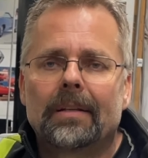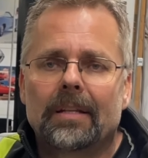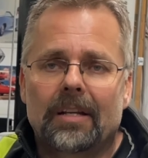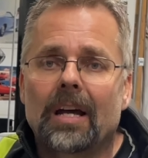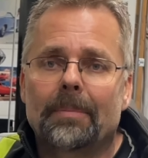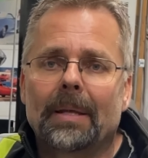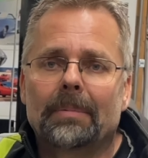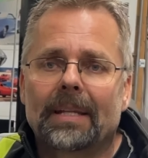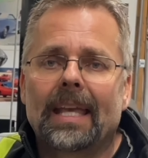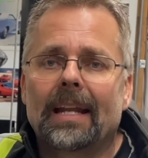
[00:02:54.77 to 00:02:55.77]
they got to be
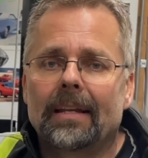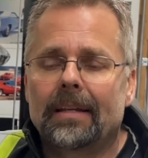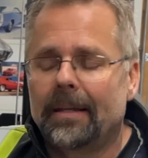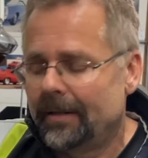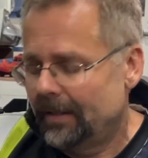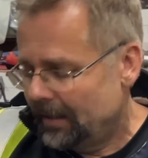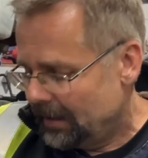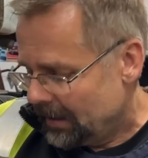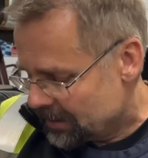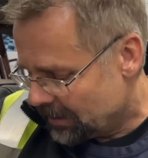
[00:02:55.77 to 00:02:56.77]
able to get it.
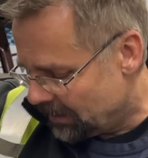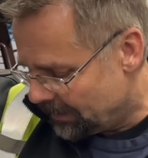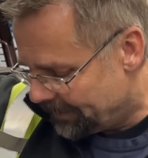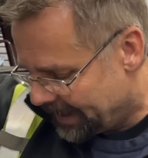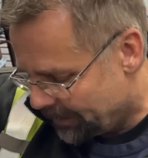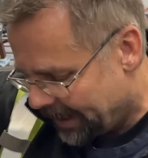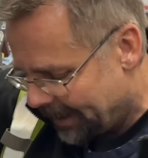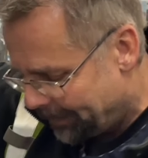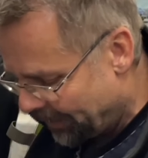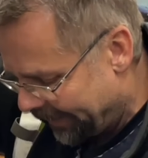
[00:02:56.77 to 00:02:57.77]
So we got
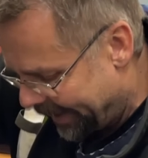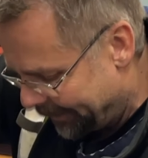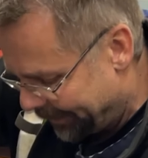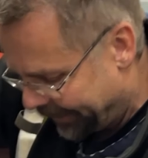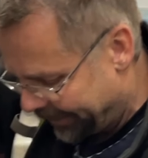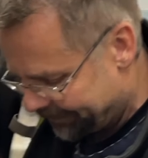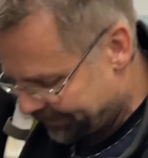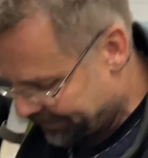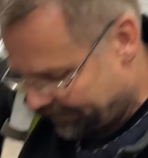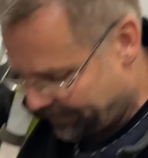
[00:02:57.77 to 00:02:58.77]
to pull that apart,
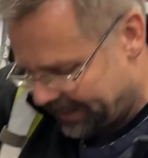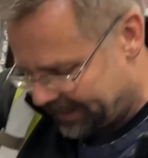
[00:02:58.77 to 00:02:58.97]
find